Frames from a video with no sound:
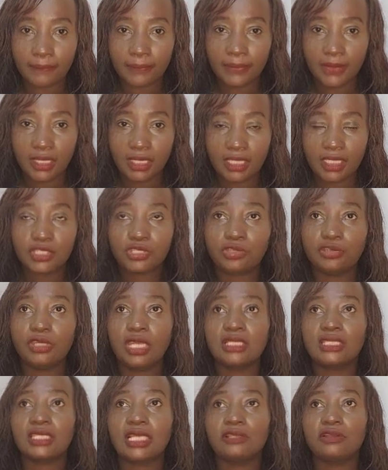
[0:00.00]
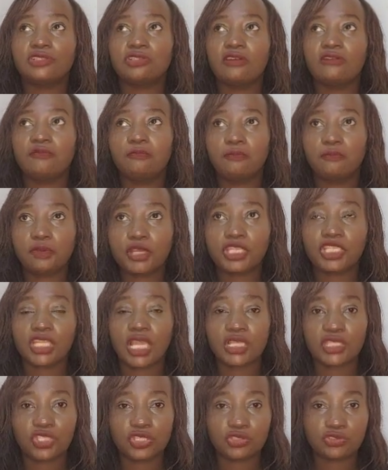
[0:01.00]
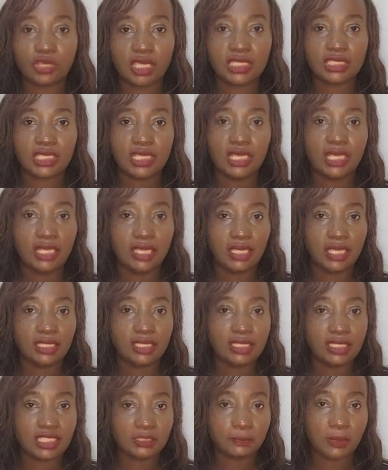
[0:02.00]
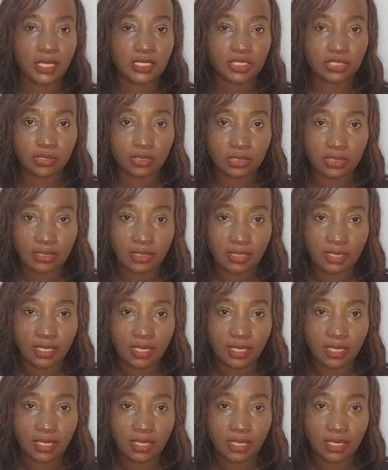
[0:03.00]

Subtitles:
It creates a lot of pressure and stress in this person.